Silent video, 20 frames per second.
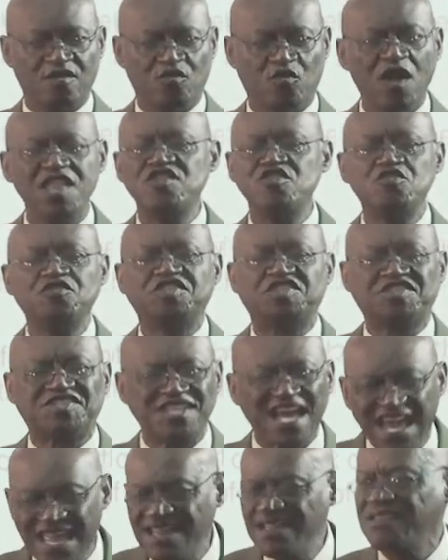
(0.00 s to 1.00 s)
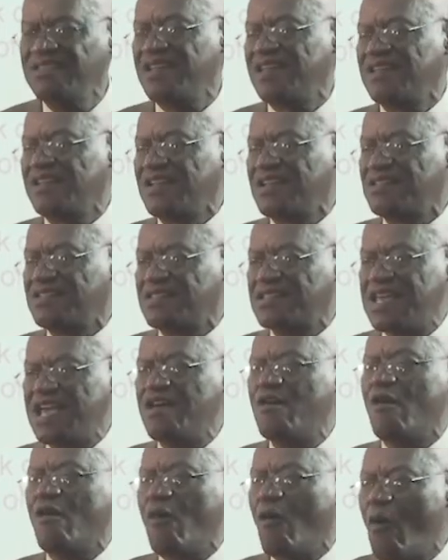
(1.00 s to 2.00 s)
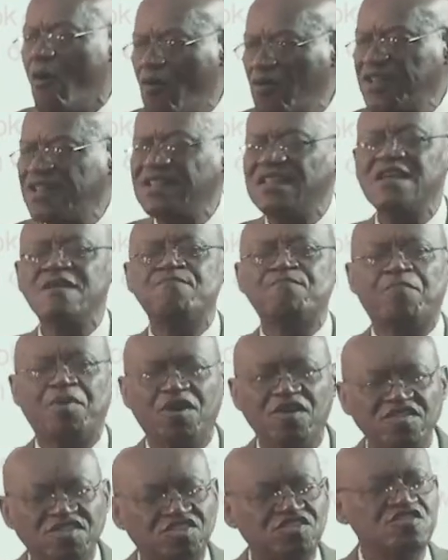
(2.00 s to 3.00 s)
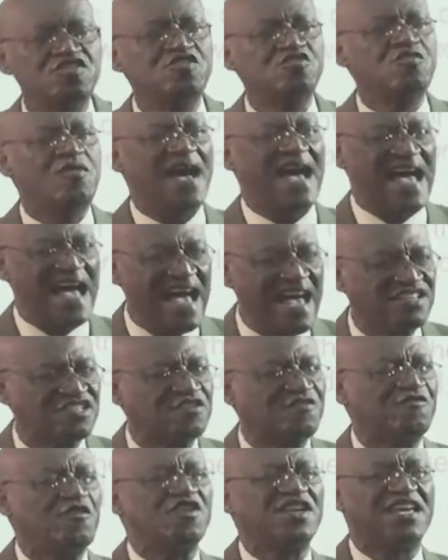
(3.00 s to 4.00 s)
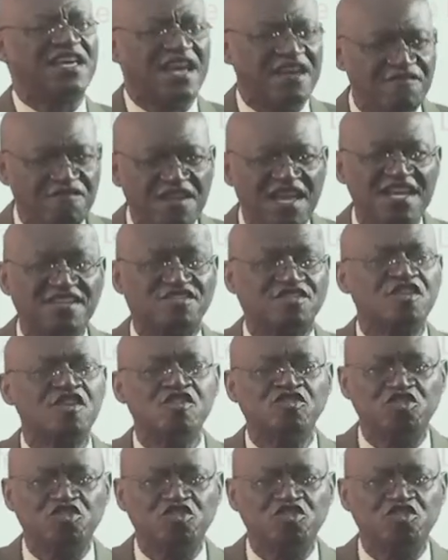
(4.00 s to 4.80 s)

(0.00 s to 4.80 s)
When you sin, the only person you ask forgiveness